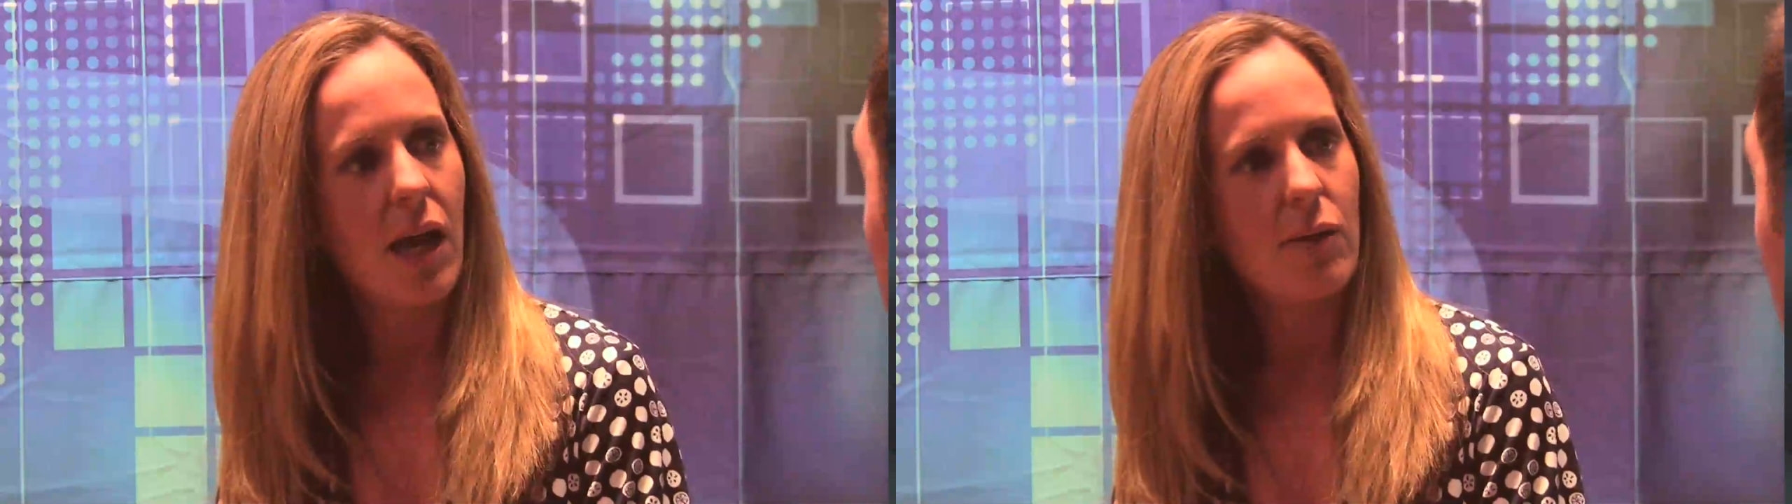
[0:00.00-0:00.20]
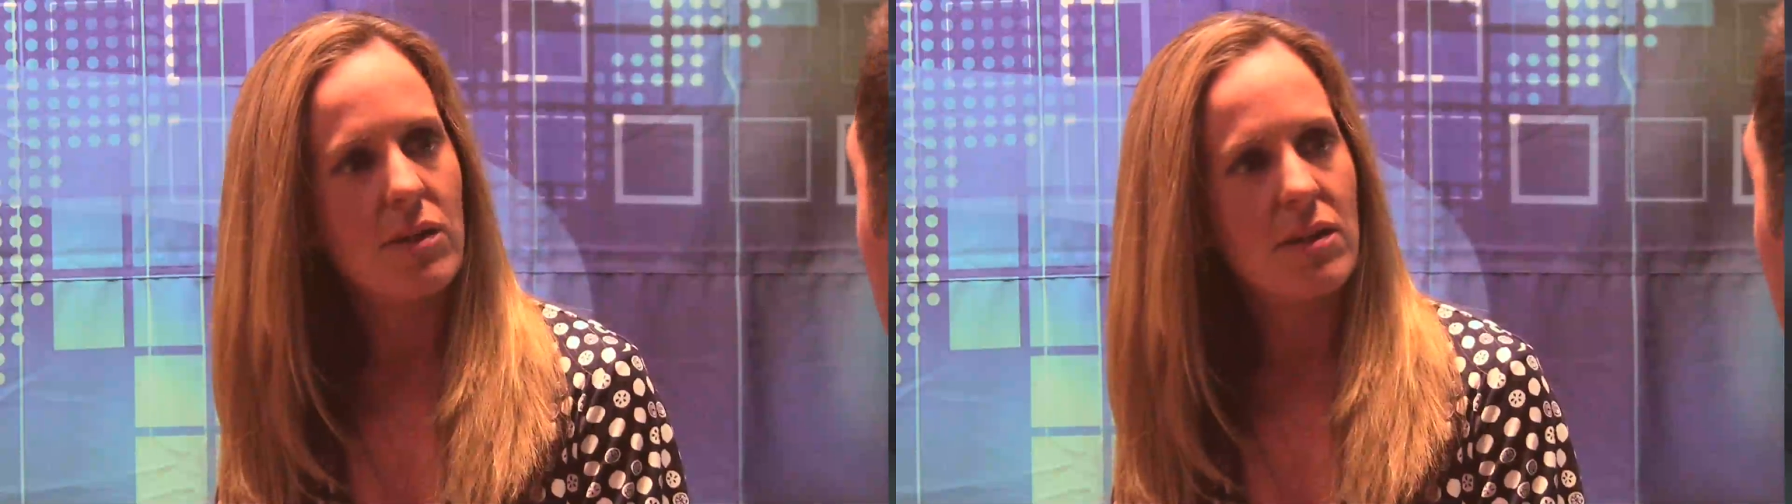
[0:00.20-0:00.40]

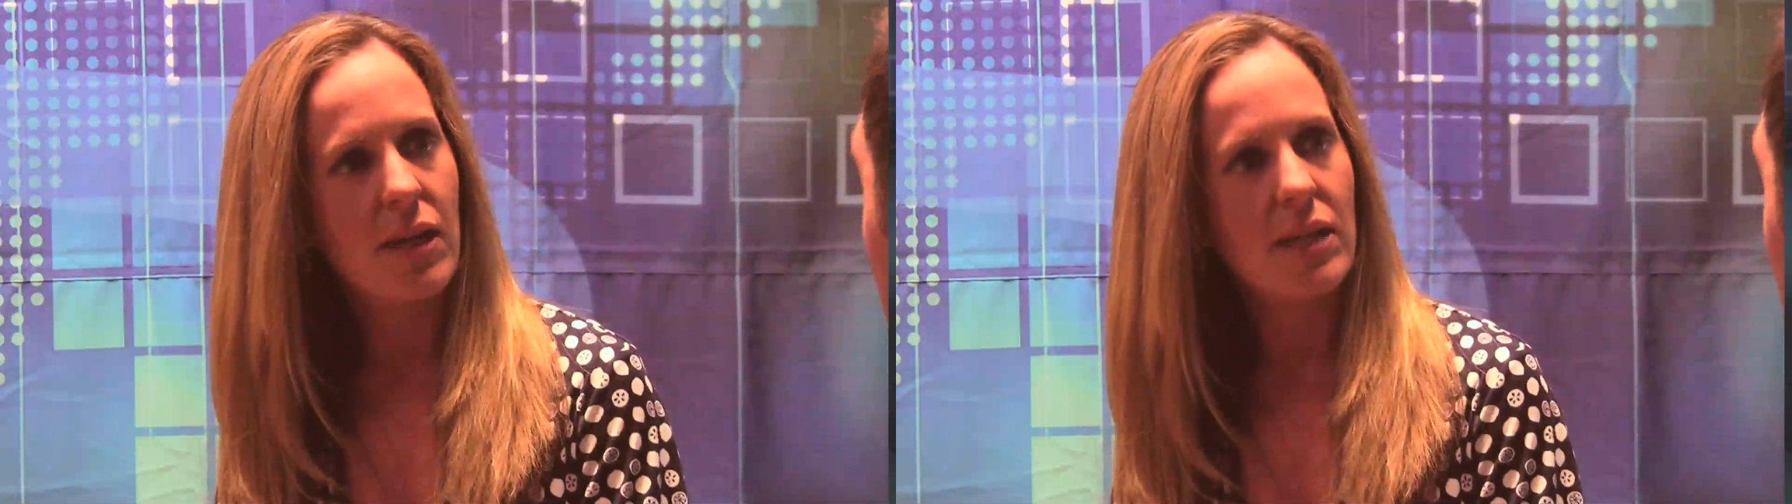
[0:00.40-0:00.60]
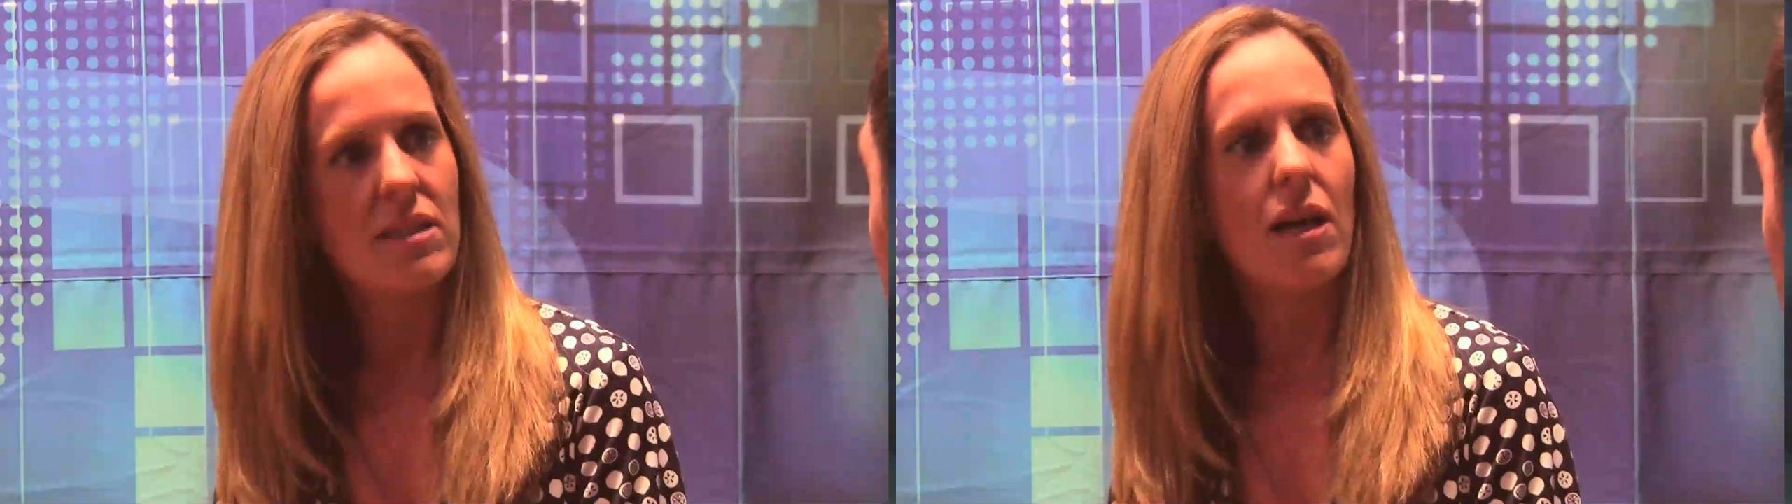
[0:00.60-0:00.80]

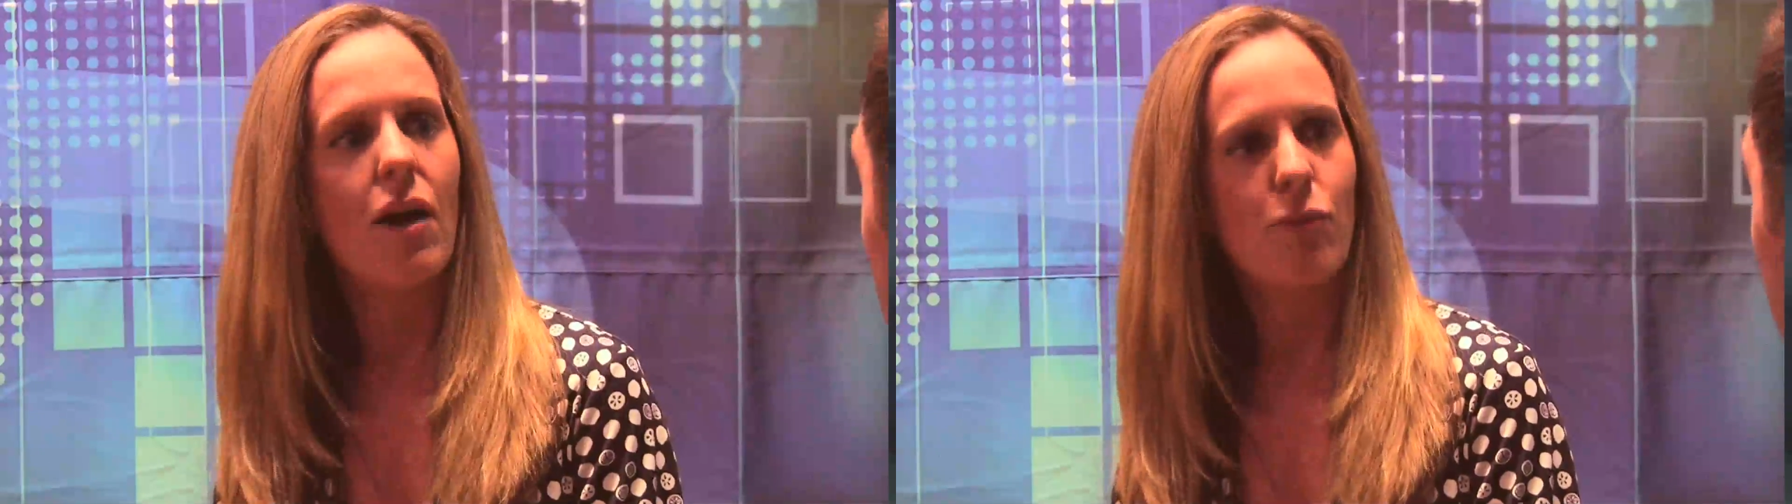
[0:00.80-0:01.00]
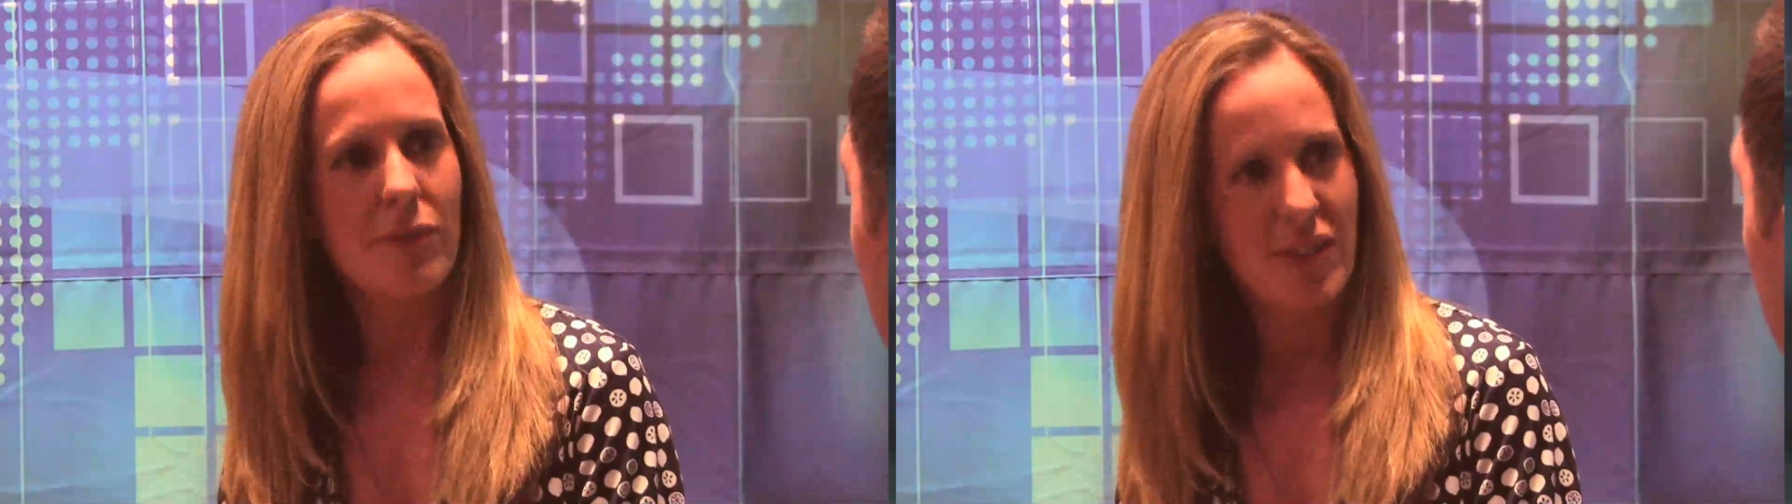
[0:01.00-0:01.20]
it's
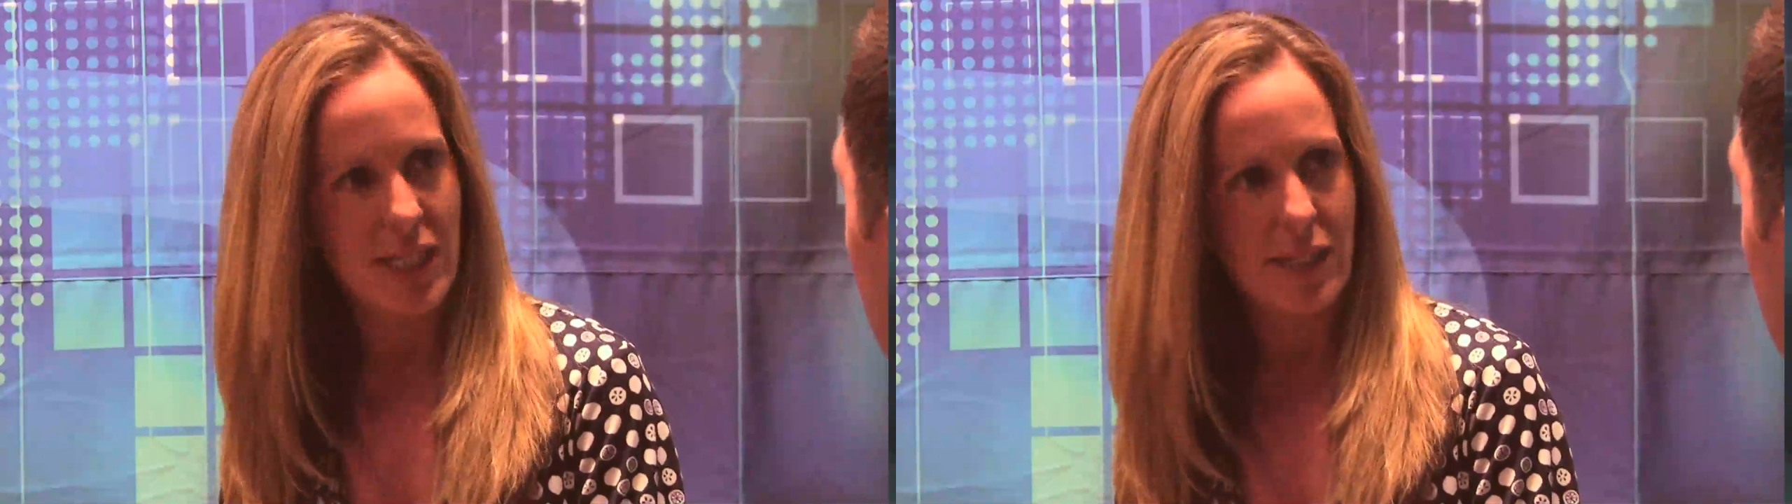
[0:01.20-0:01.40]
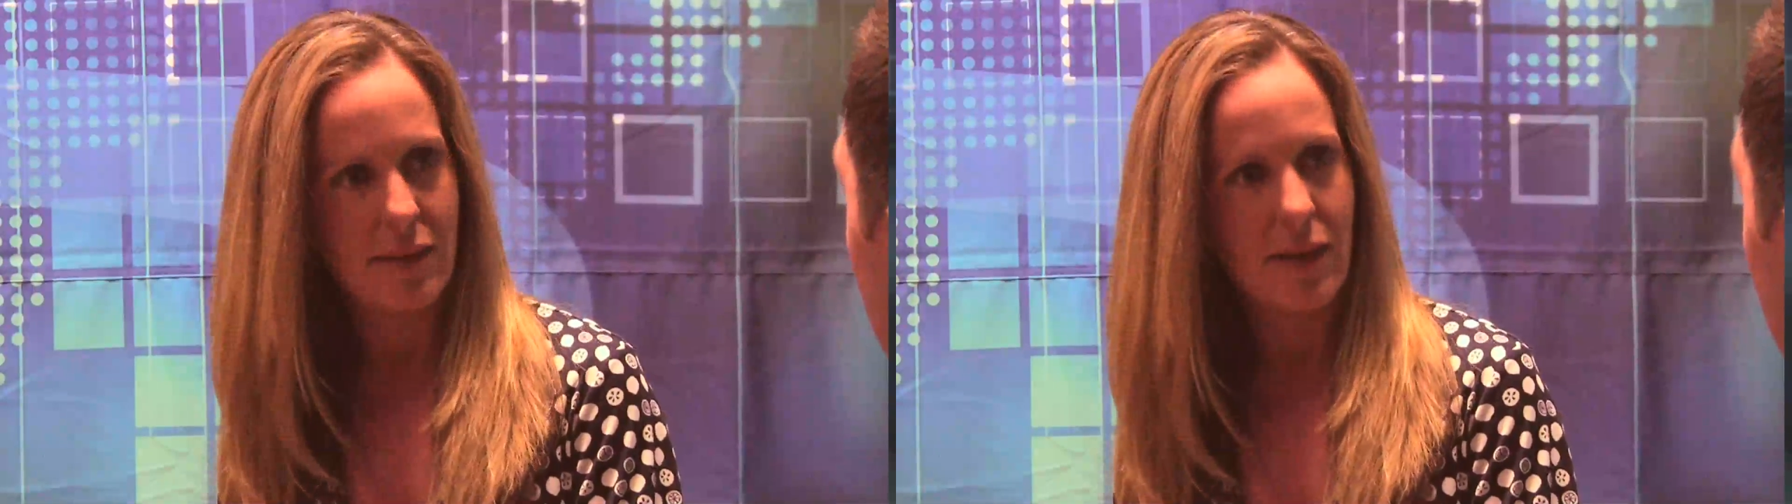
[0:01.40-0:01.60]
not
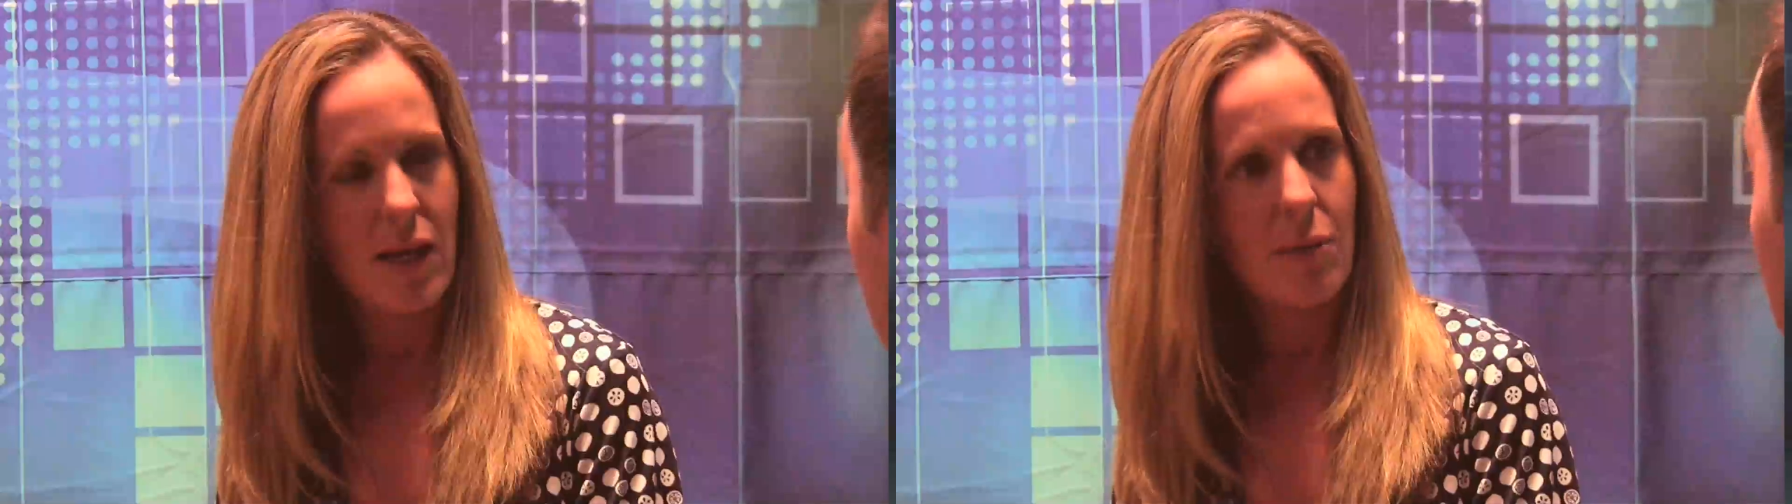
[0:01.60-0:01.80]
routine